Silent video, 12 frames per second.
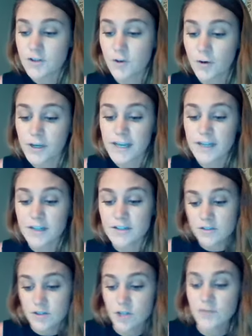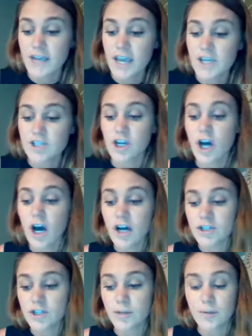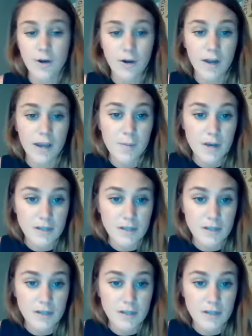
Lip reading: So the Organic Certification Cost Share Program